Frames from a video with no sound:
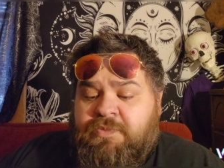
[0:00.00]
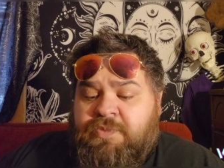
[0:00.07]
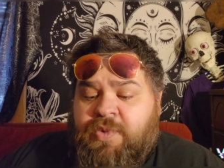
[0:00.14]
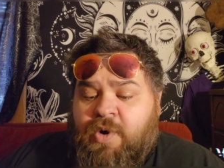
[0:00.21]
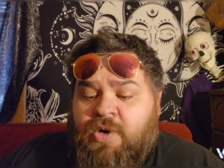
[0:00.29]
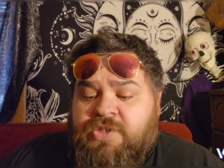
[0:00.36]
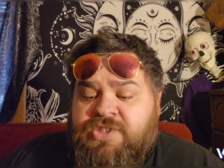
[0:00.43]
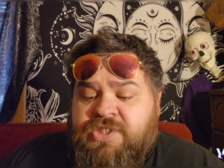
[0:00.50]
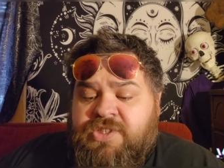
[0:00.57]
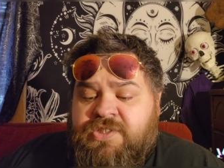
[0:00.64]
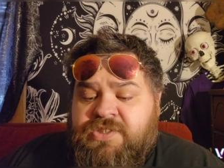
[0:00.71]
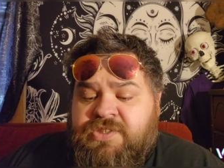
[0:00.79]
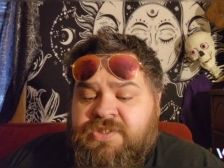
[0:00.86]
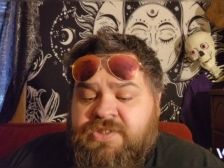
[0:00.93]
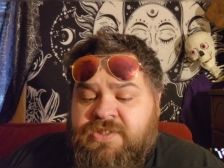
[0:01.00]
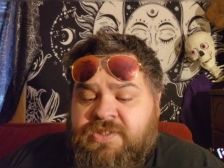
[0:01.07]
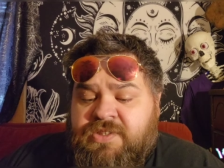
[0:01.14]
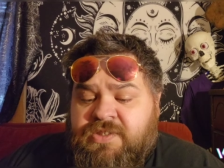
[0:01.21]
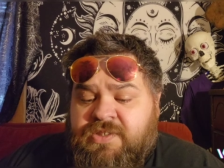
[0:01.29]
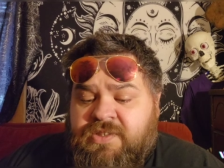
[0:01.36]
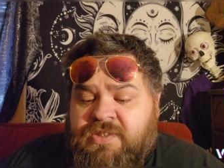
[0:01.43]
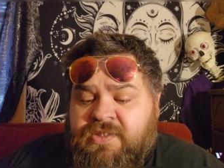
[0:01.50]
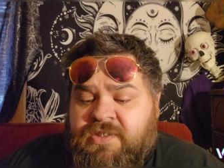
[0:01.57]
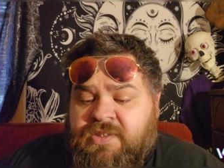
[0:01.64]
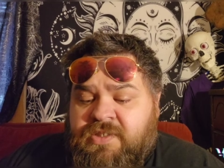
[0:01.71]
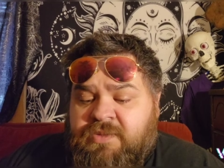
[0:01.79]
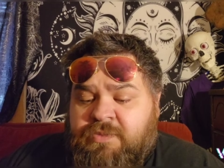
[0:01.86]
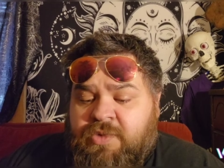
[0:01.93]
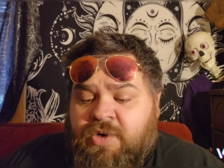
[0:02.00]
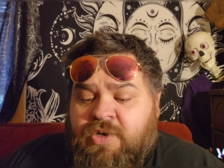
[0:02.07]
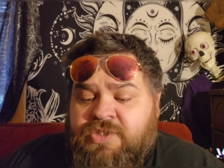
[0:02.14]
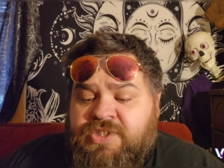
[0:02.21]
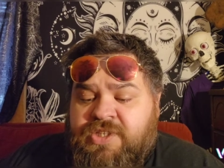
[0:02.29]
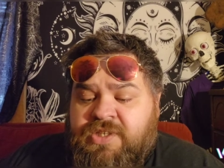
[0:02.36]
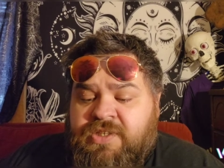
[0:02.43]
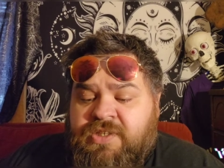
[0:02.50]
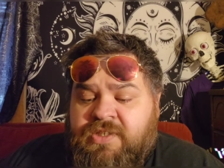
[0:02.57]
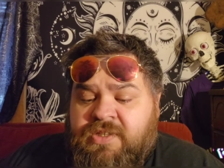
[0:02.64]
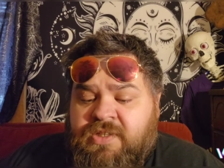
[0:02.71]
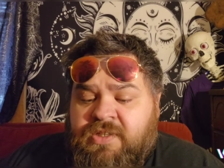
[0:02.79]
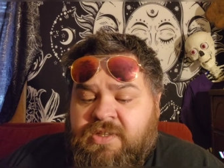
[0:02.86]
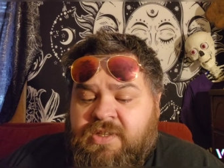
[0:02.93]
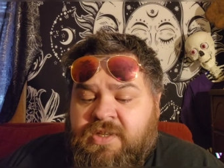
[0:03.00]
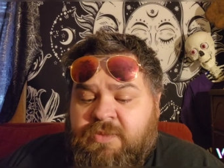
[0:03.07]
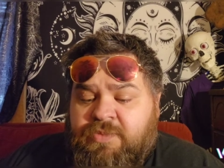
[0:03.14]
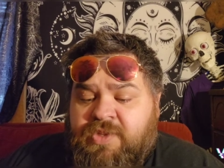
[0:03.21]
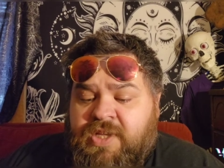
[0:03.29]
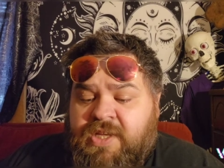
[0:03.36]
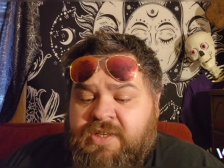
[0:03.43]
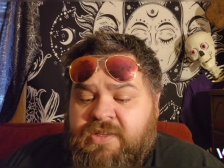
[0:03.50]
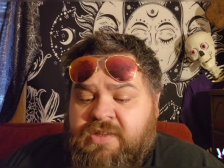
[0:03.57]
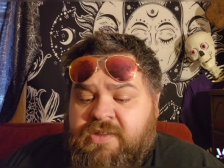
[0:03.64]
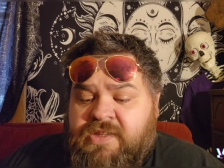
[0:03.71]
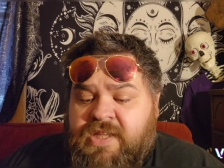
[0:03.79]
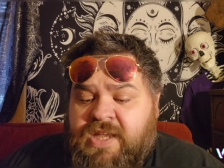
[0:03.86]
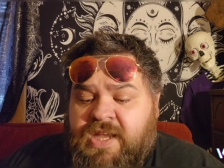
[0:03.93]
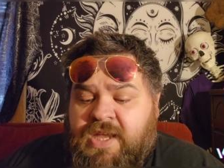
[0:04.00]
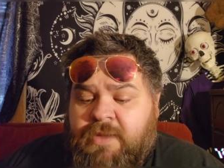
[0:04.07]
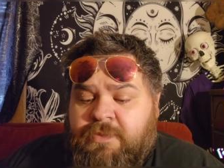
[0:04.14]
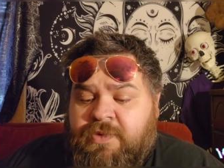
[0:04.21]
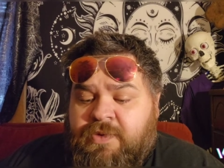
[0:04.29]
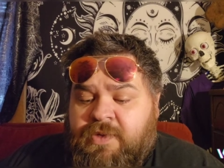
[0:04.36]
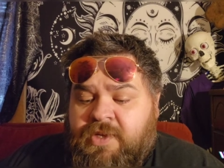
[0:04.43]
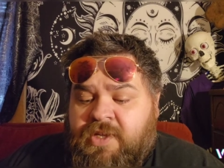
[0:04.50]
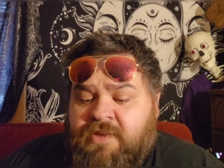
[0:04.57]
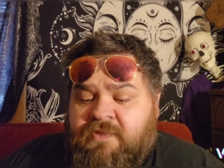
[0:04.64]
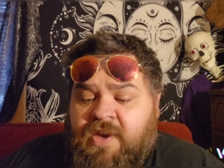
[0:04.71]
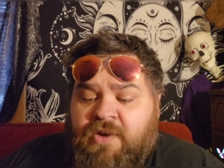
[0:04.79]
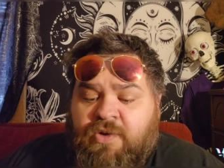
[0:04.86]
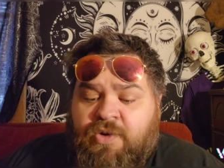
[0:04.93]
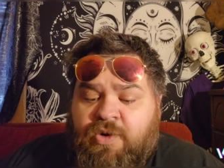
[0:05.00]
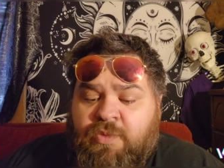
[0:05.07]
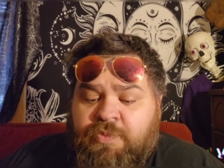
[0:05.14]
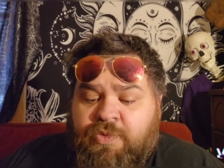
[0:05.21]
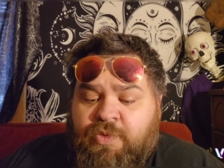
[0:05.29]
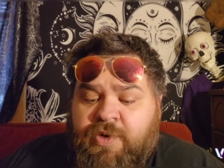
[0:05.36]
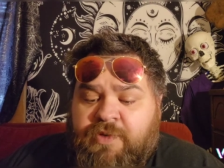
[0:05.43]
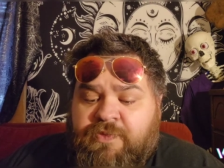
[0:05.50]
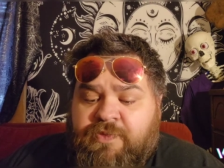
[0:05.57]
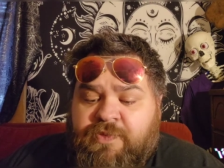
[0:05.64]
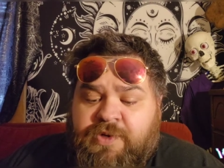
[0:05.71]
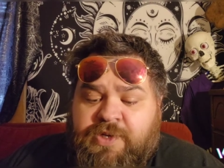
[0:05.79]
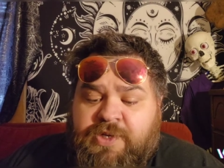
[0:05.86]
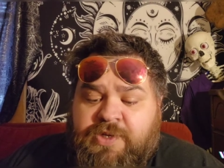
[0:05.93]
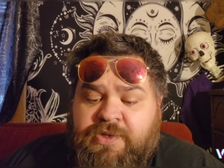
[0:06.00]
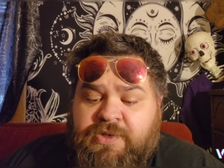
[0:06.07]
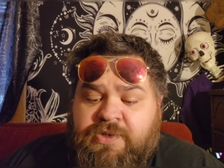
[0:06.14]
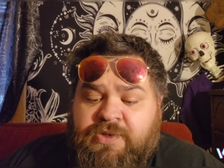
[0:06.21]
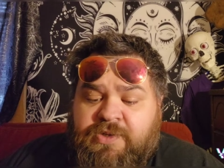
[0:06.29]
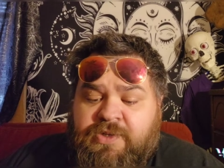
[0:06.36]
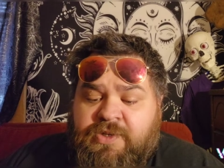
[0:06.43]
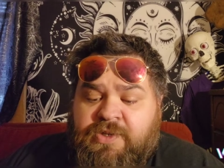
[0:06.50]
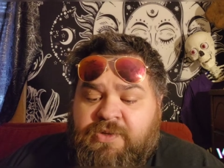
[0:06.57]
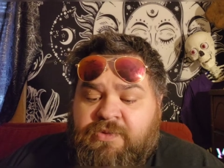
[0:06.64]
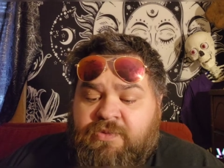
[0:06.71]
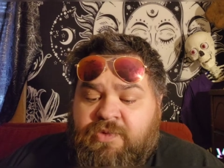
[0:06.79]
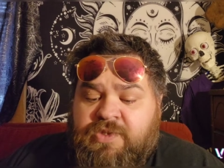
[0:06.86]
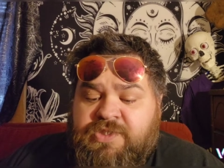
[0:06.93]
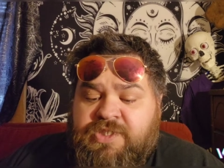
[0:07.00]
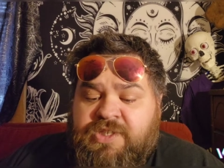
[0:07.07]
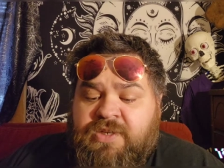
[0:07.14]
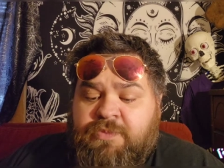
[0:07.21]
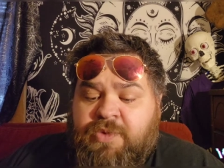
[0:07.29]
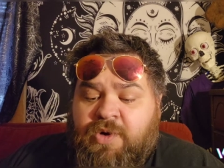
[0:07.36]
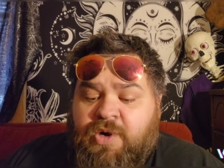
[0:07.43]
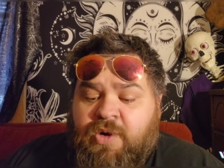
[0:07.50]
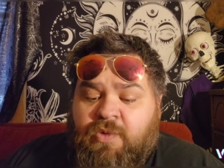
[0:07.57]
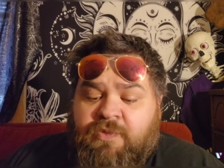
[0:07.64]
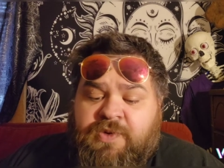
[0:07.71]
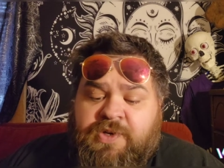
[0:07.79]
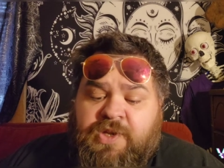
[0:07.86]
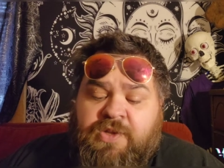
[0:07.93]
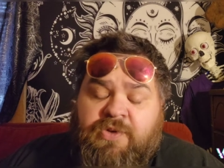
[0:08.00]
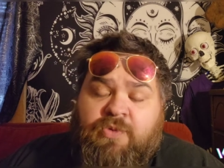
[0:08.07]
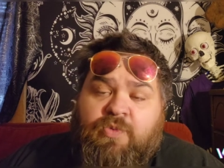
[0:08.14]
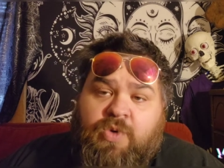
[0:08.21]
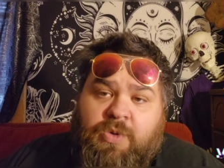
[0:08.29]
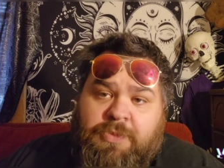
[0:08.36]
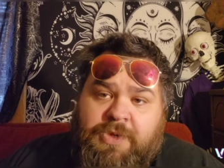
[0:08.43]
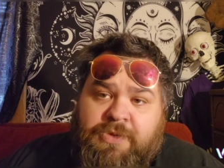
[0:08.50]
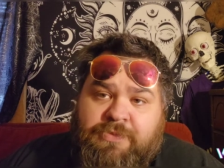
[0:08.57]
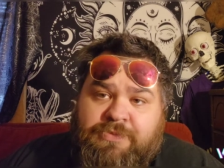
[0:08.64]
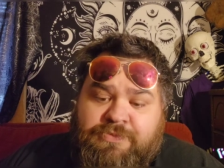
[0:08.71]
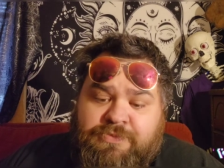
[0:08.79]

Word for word: Parsons Parson complained to Sapp that her boyfriend was in a bar with another woman.